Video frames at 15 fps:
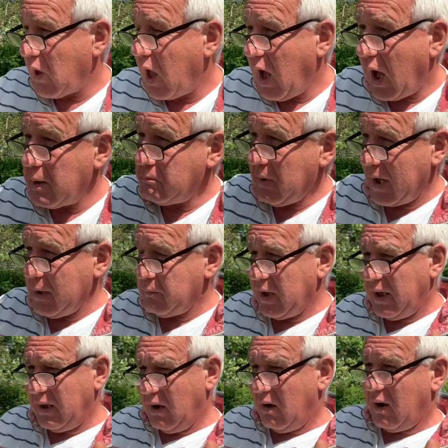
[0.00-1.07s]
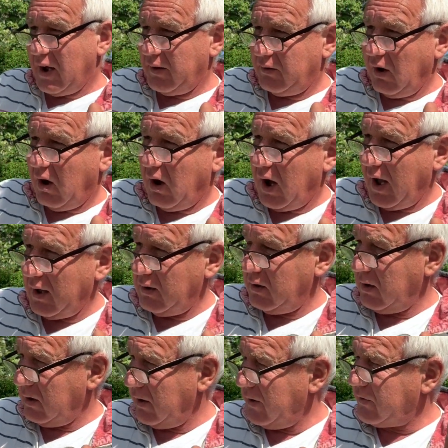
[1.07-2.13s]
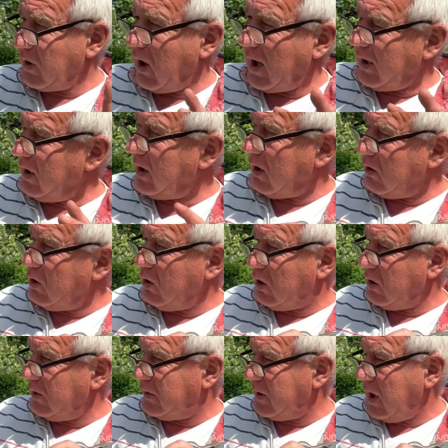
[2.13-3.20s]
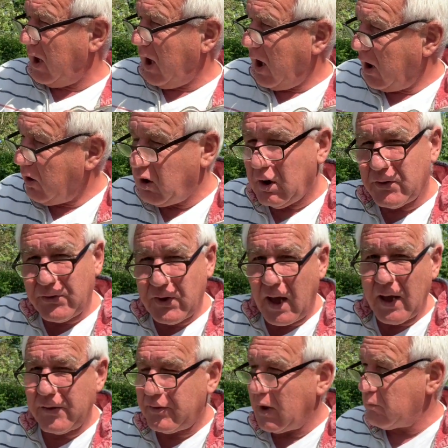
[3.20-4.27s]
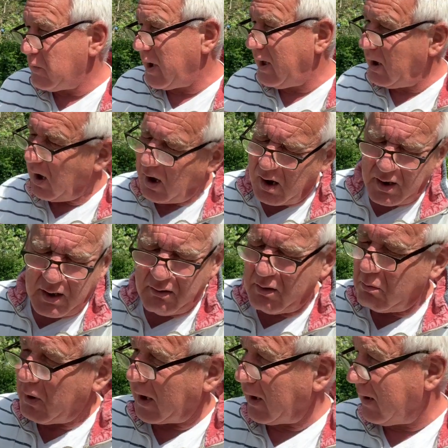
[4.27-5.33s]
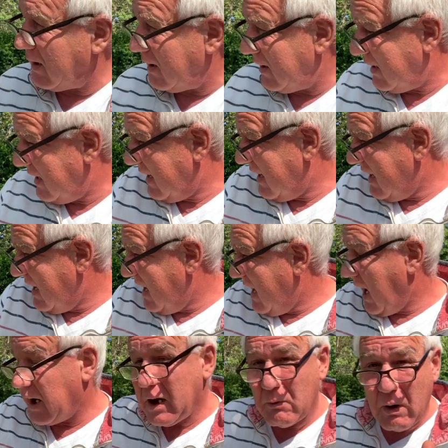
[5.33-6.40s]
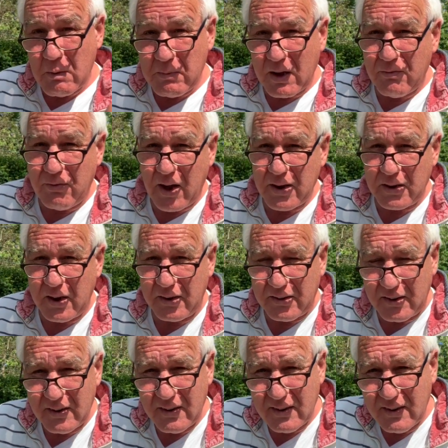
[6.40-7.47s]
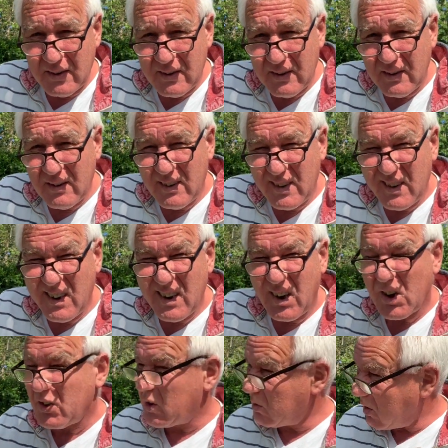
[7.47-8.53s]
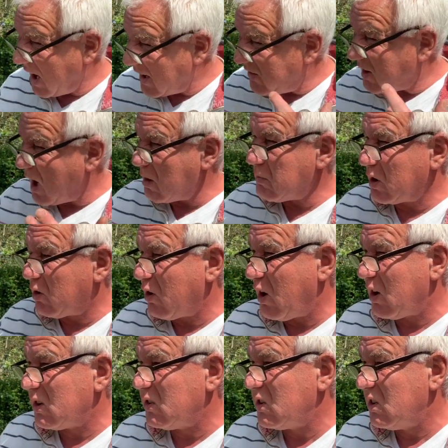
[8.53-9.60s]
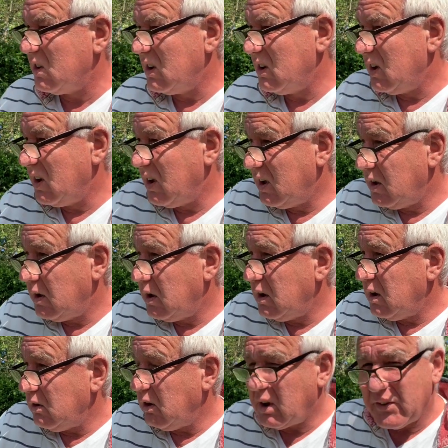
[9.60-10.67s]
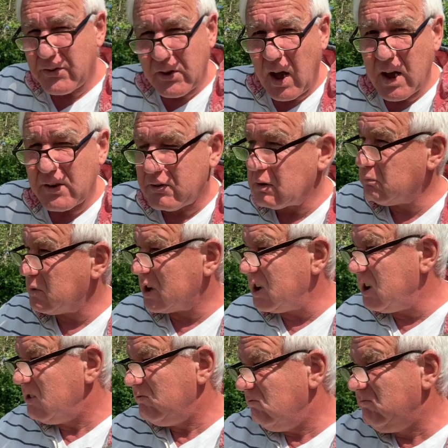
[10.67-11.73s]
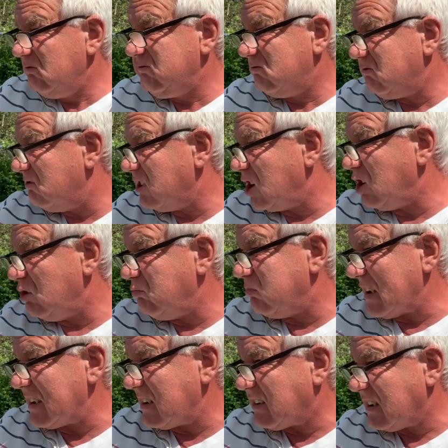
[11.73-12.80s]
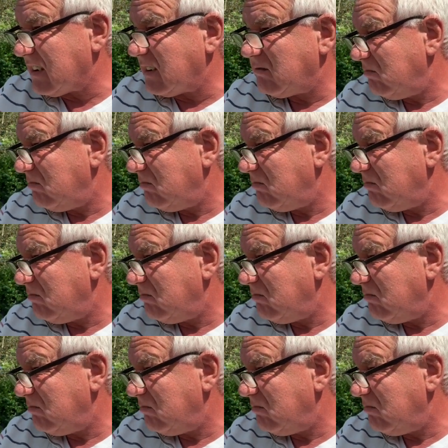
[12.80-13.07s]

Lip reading: And maybe it's like, you could say to somebody, oh, you're a wanker. And they won't be offended because of the way it's come across. You could say to somebody, oh, you wanker.